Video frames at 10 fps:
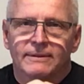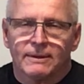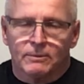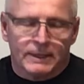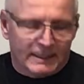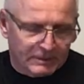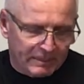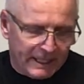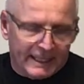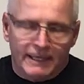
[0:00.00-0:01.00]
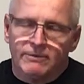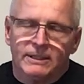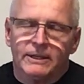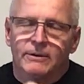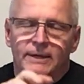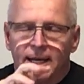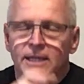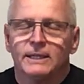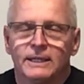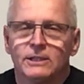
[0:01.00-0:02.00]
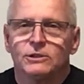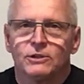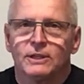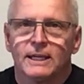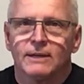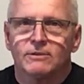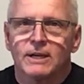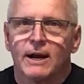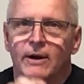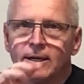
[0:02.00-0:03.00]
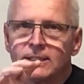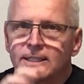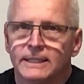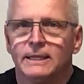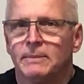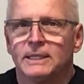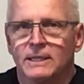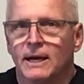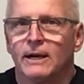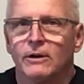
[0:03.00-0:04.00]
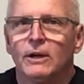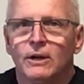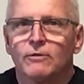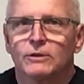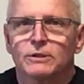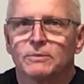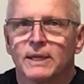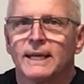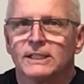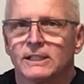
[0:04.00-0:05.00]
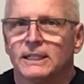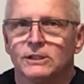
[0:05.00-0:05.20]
that is being given here is to the king of Tyre, and is condemning Tyre for some things. And